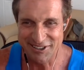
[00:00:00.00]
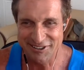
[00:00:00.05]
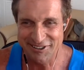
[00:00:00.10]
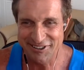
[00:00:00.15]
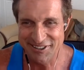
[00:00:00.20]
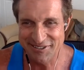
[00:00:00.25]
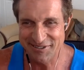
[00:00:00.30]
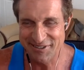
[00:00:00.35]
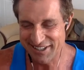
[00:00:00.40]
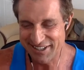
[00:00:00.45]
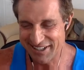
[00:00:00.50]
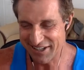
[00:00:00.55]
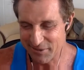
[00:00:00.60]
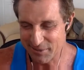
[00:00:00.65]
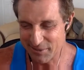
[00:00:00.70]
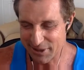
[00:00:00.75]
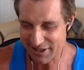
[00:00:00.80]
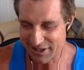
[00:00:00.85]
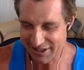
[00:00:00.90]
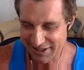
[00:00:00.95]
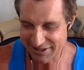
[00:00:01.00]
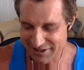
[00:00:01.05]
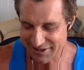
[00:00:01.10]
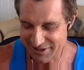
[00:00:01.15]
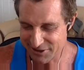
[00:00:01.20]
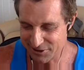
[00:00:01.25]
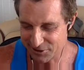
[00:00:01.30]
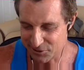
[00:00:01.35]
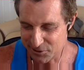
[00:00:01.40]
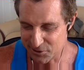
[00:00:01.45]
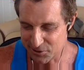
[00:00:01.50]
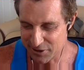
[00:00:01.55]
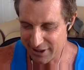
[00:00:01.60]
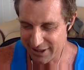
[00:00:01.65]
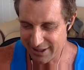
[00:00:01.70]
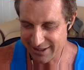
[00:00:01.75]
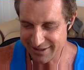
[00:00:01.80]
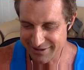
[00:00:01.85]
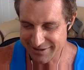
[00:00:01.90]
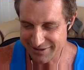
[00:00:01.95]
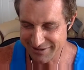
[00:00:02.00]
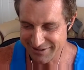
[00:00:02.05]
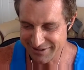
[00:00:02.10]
You, I mean, everybody thinks the SEAL training is